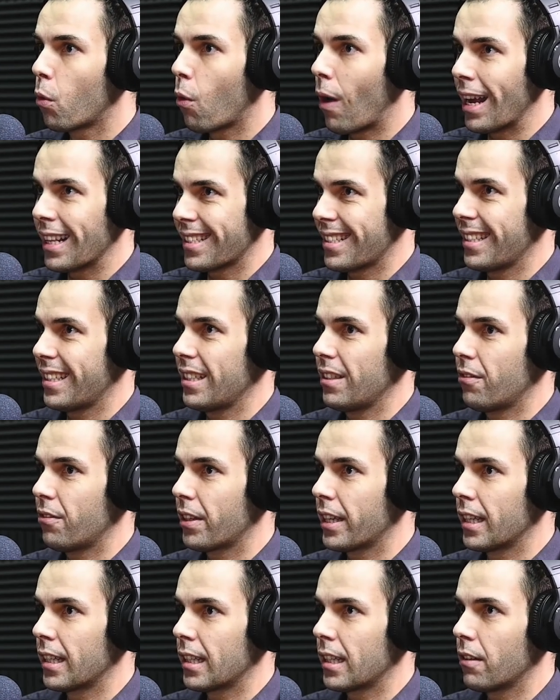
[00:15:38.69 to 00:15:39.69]
quite
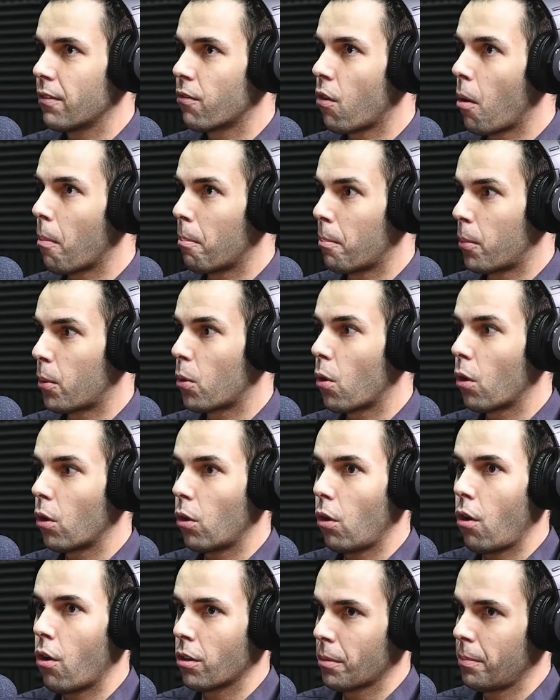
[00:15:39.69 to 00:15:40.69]
significantly for
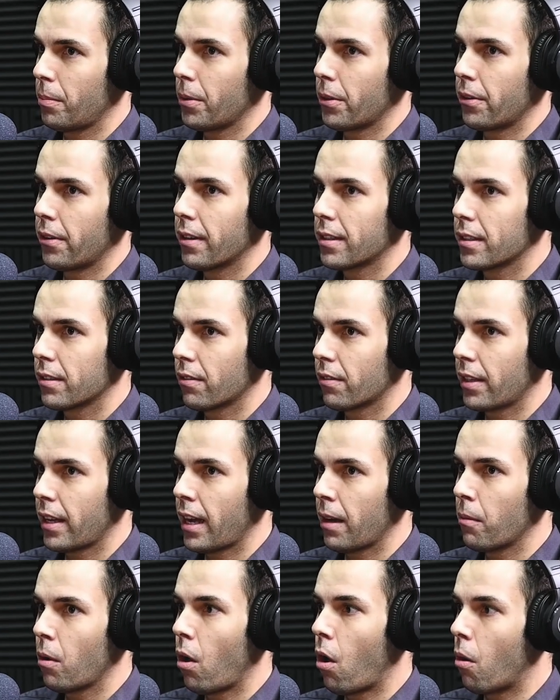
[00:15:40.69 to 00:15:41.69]
prolonged periods of
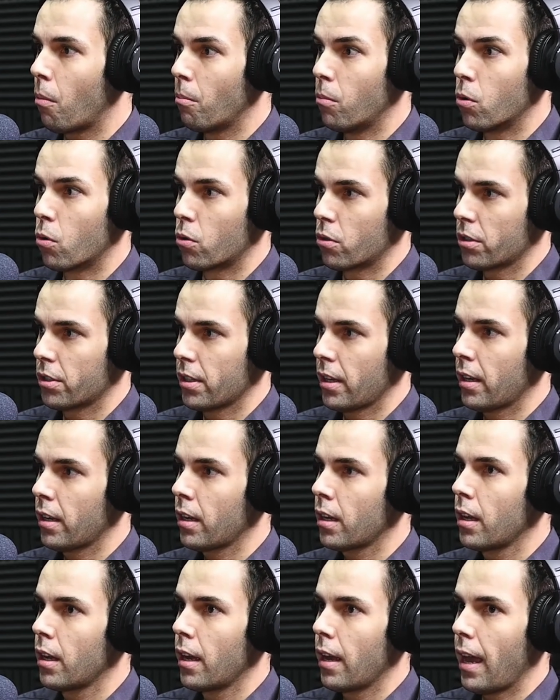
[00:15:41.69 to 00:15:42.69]
time on
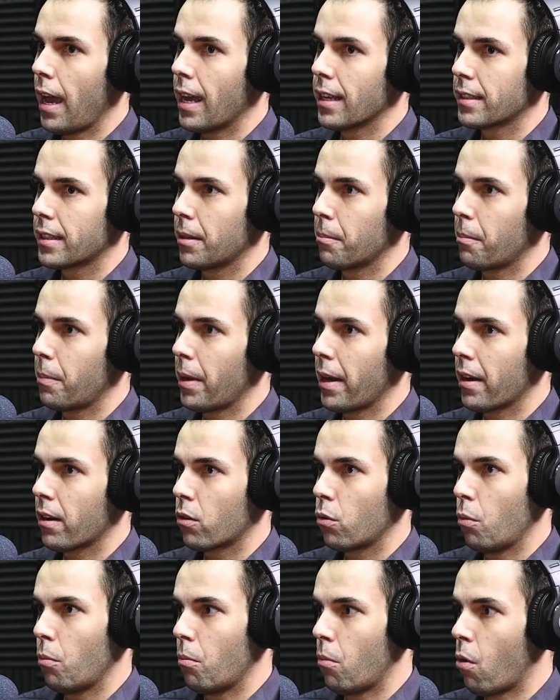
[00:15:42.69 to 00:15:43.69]
Bursa as
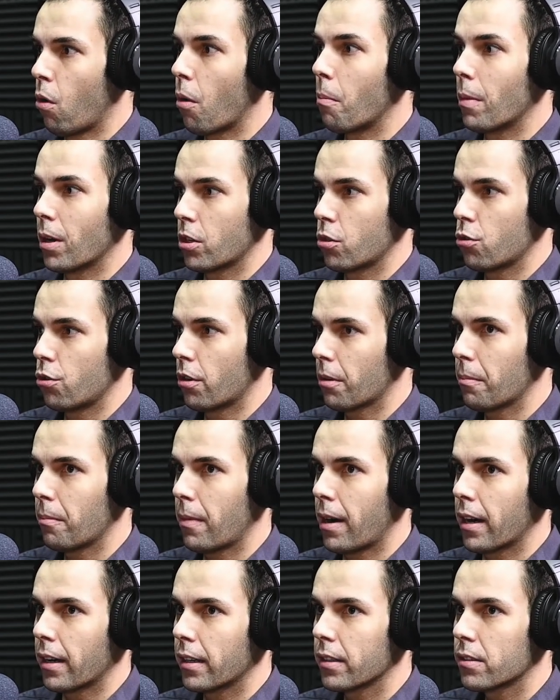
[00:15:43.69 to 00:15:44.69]
compared to more matured
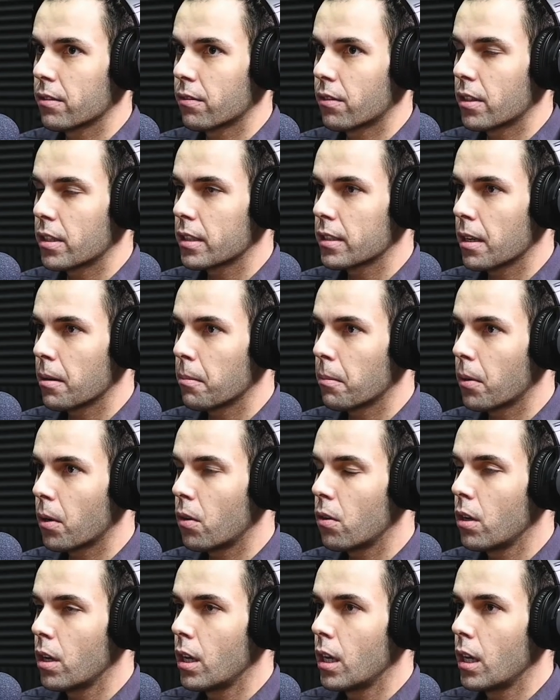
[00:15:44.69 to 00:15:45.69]
markets, for example.